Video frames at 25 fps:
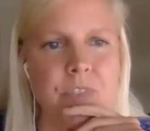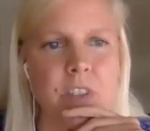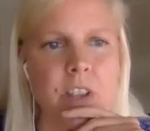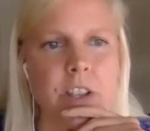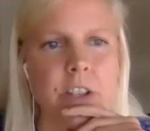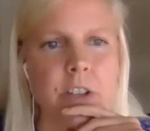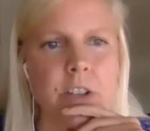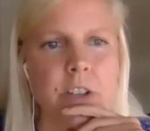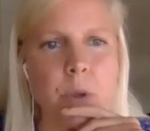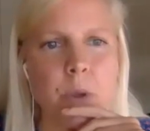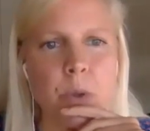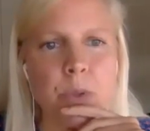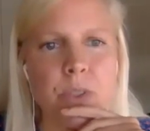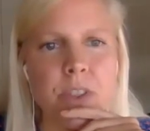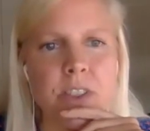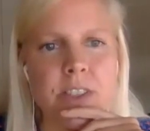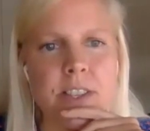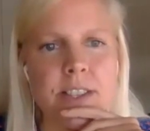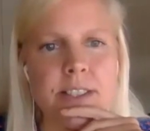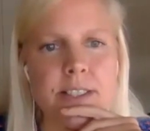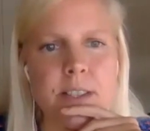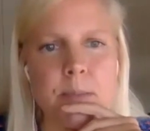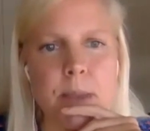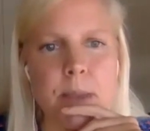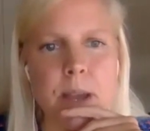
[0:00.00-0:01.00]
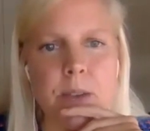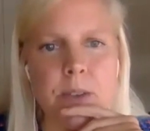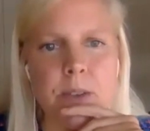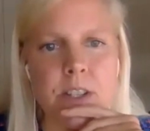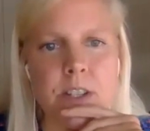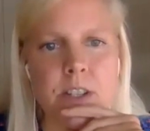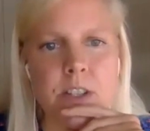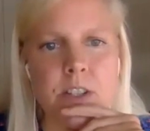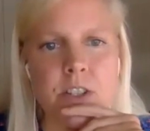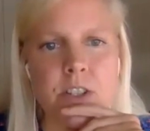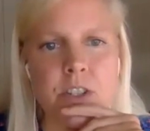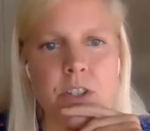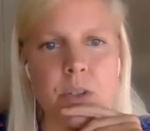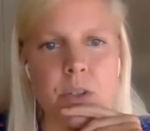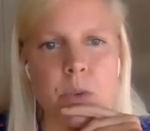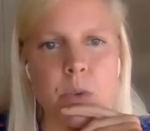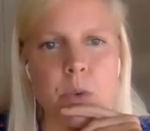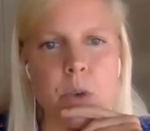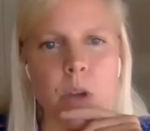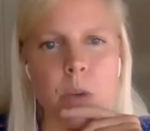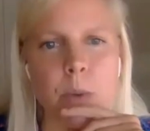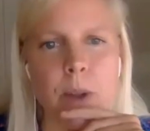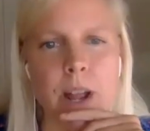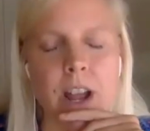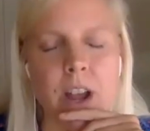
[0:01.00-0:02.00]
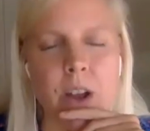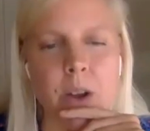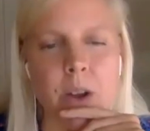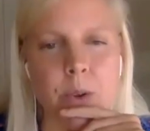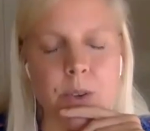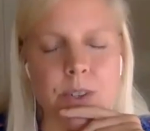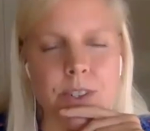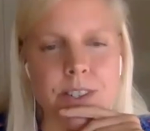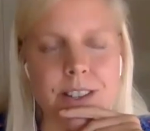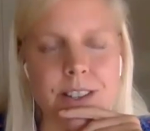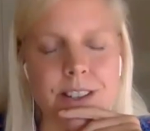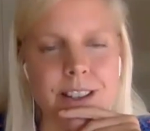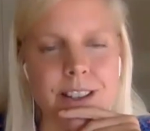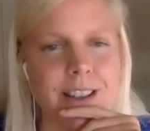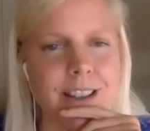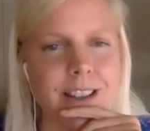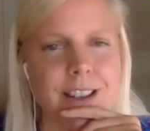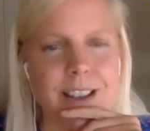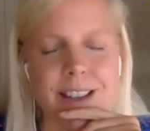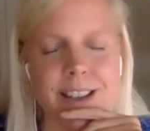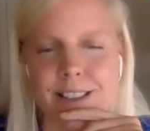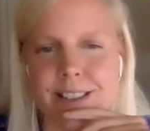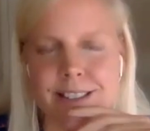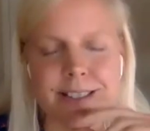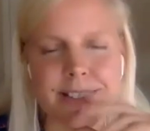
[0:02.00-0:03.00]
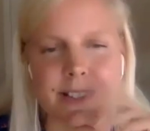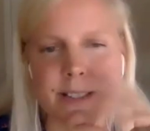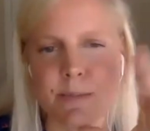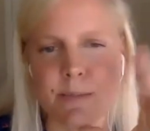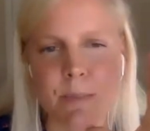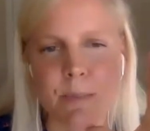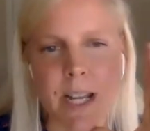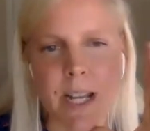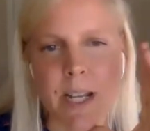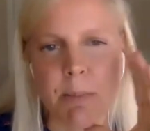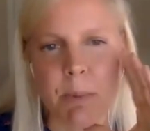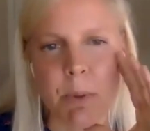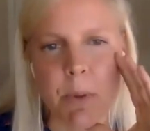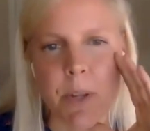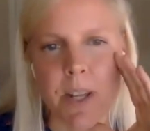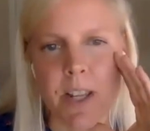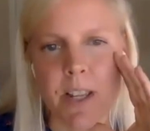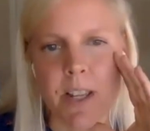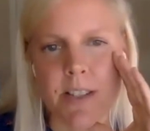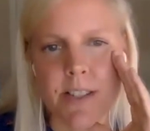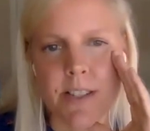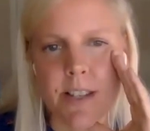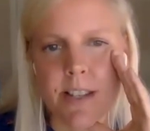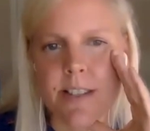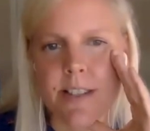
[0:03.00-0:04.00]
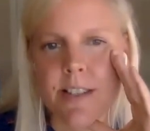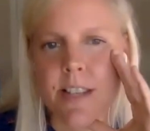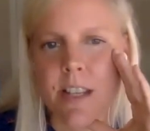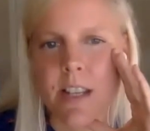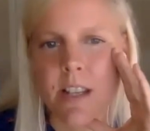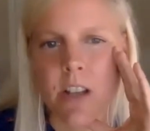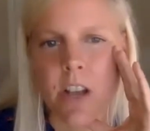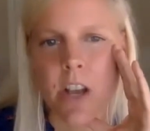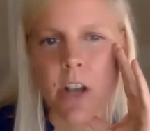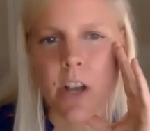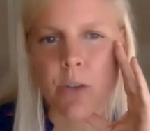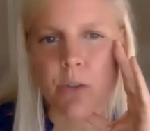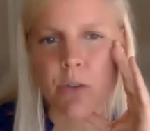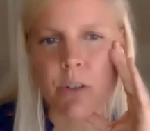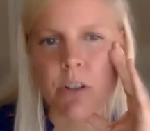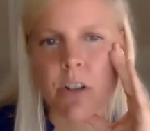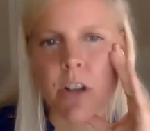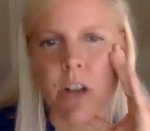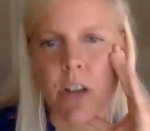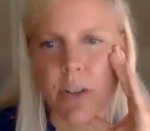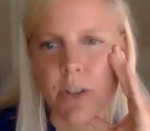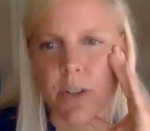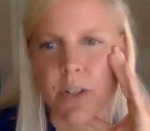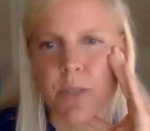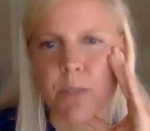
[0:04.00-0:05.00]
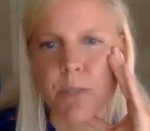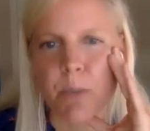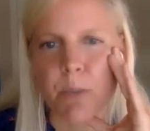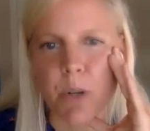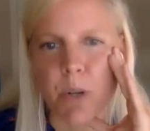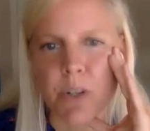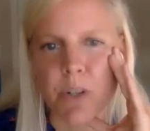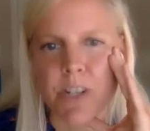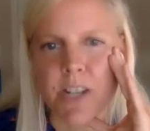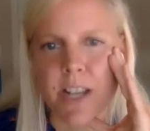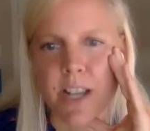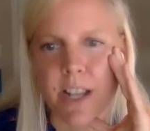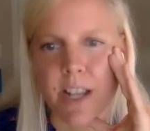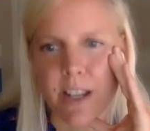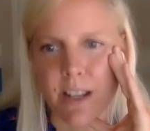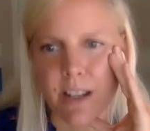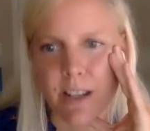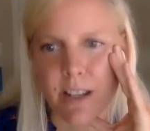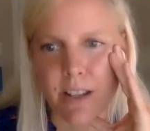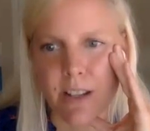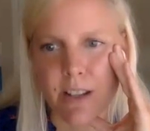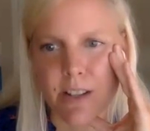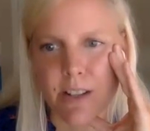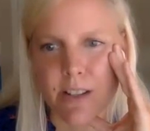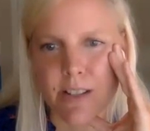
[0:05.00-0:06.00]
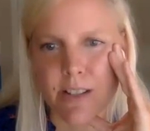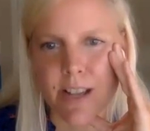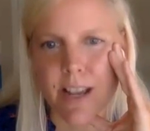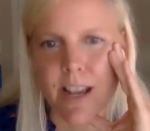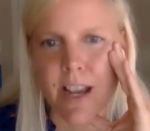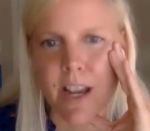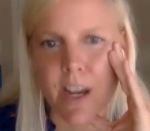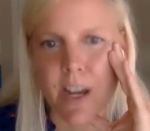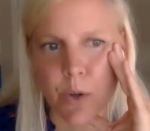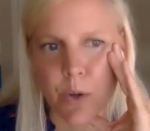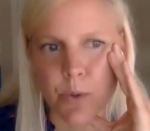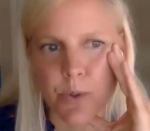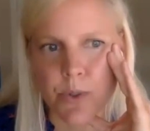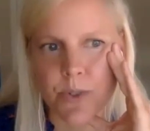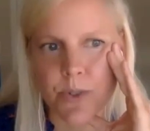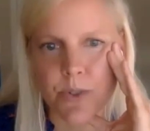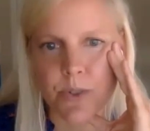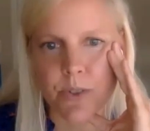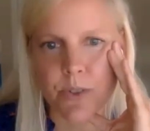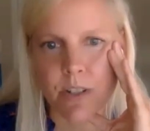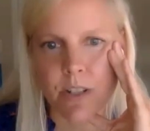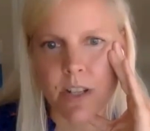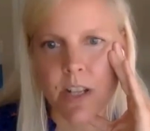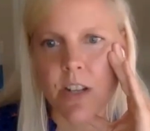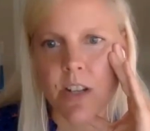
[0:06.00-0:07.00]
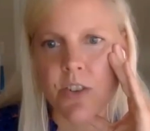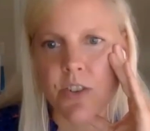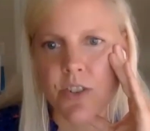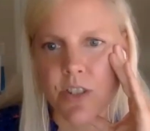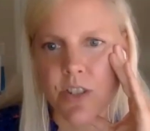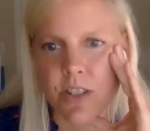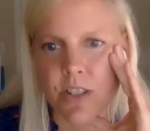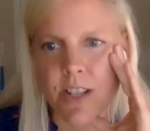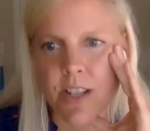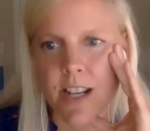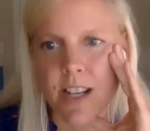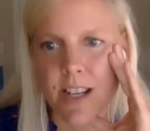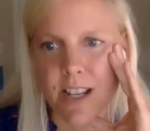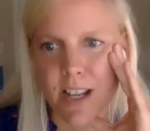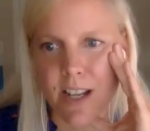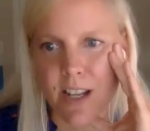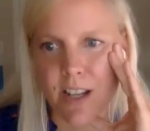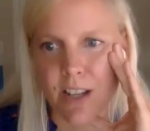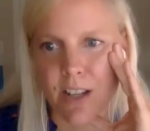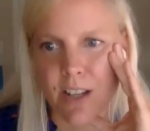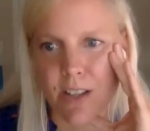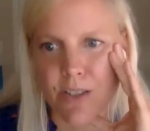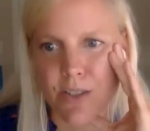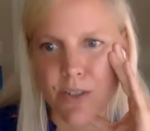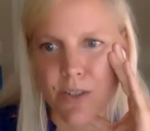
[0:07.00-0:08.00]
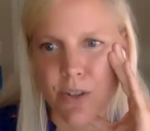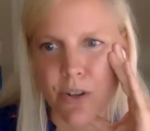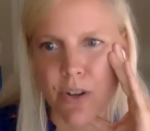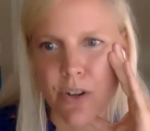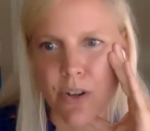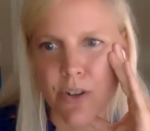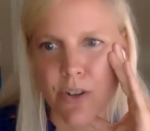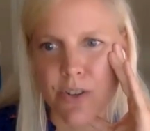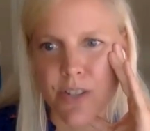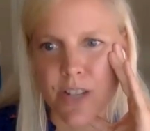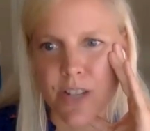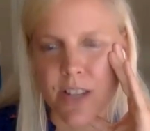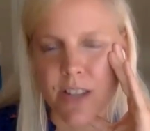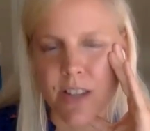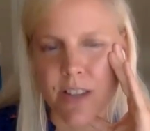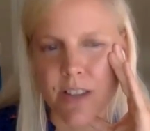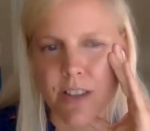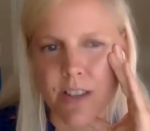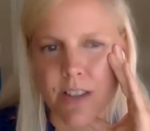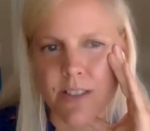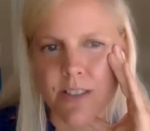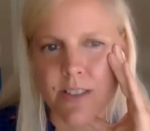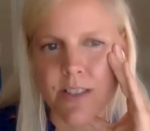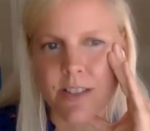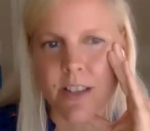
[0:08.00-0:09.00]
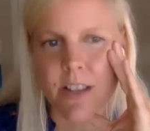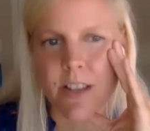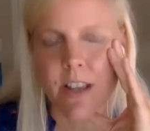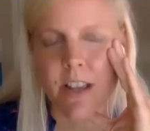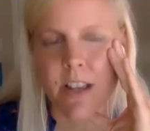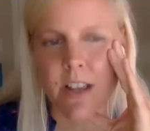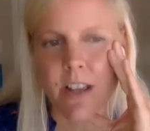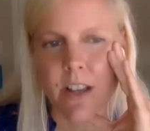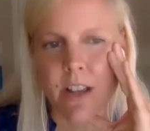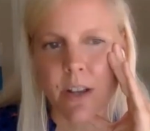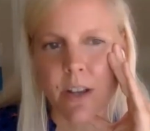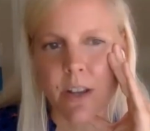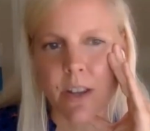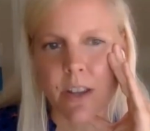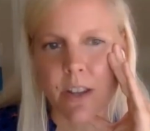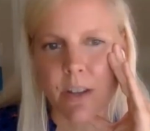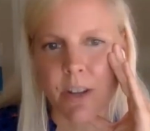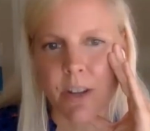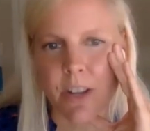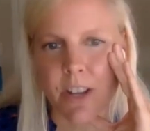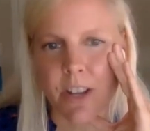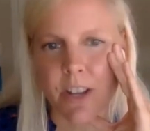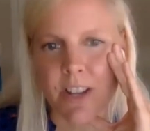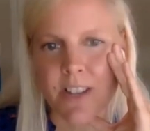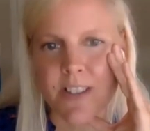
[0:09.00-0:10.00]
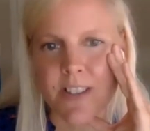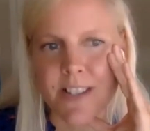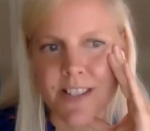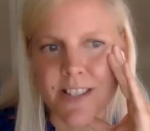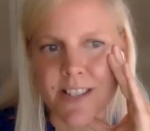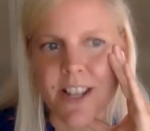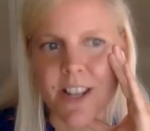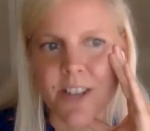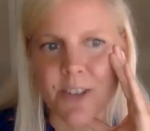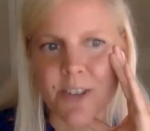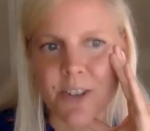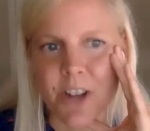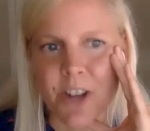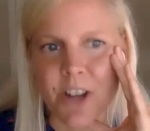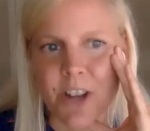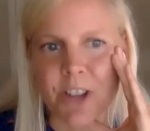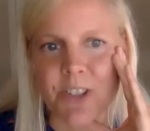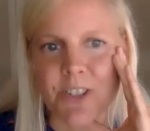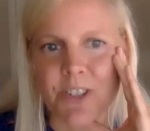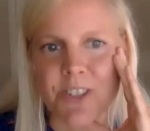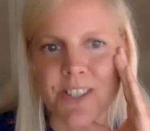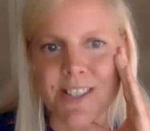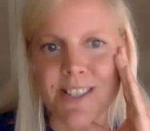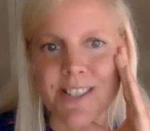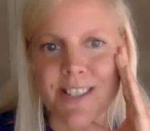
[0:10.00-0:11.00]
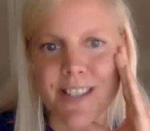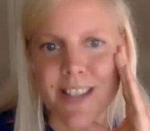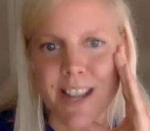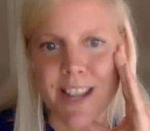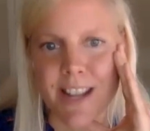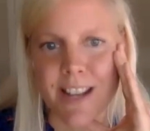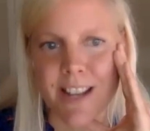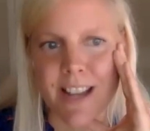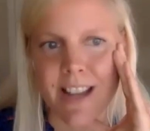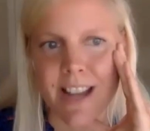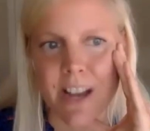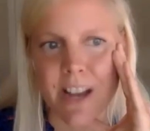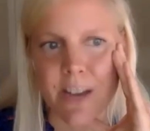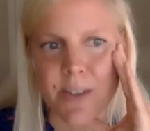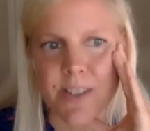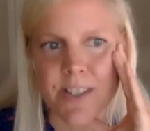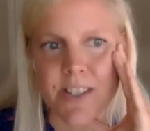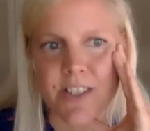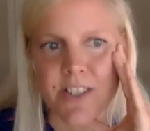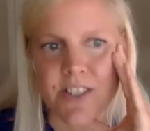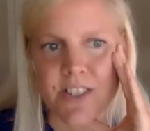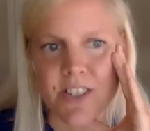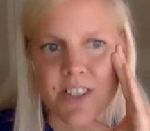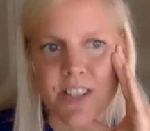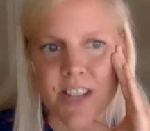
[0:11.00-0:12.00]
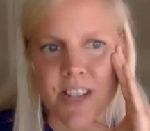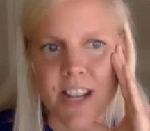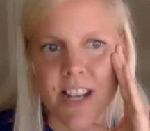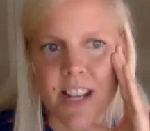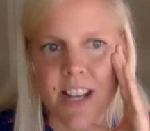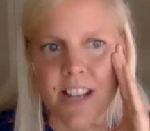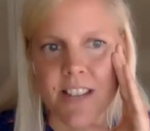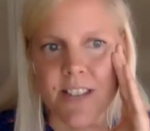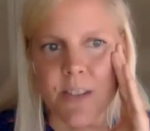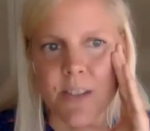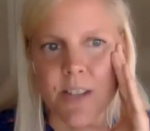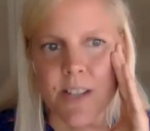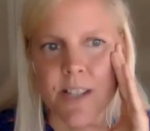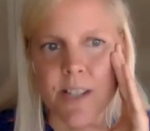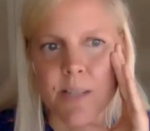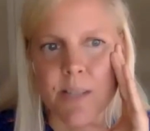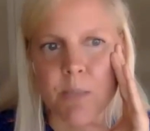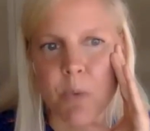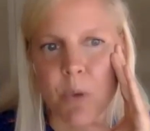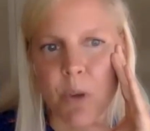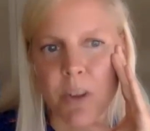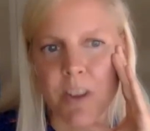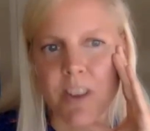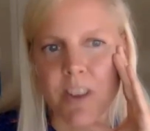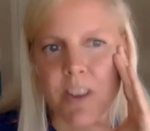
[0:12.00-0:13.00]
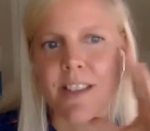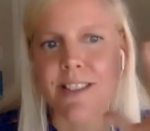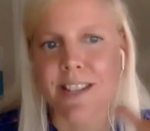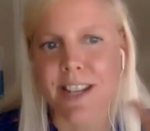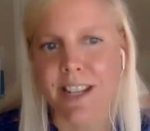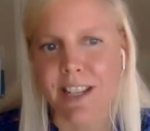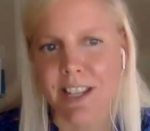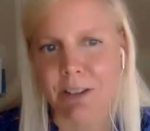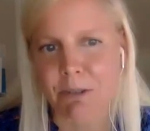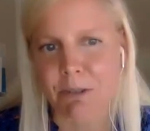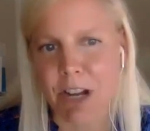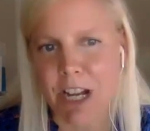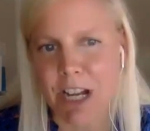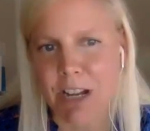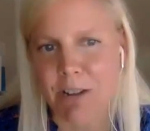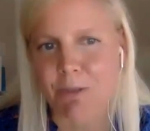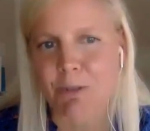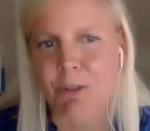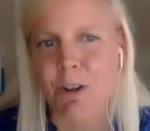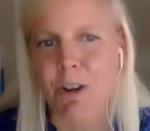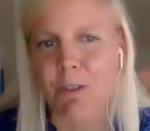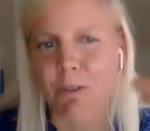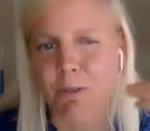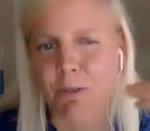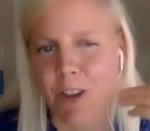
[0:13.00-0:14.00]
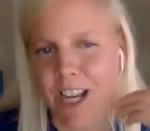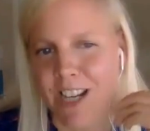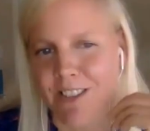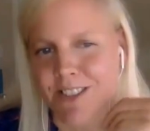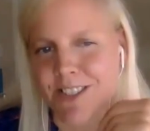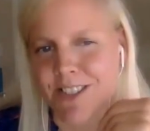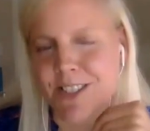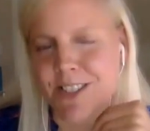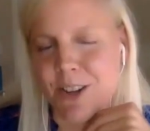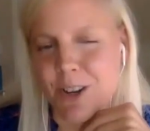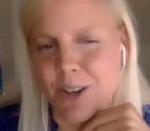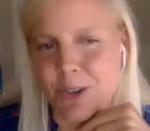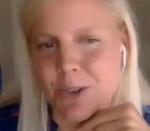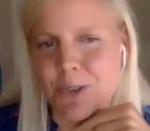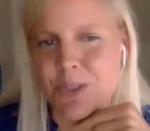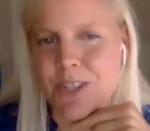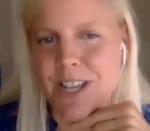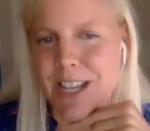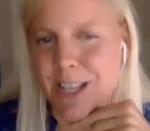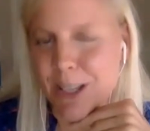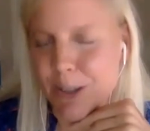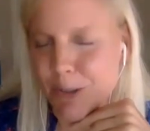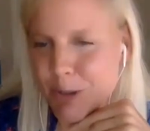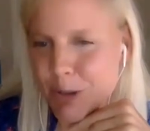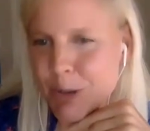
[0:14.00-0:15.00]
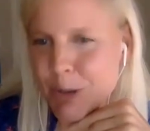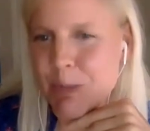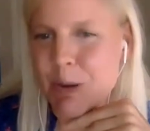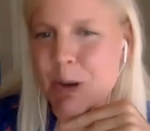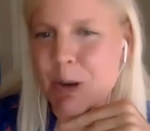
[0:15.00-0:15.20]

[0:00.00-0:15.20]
And you wrote that this amounted to around, and this is mind-blowing, $1,600 per day to house each detainee. So you're saying that they're getting $1,600 a day to house each detainee. So that's more than the daily rate for a 5-star hotel room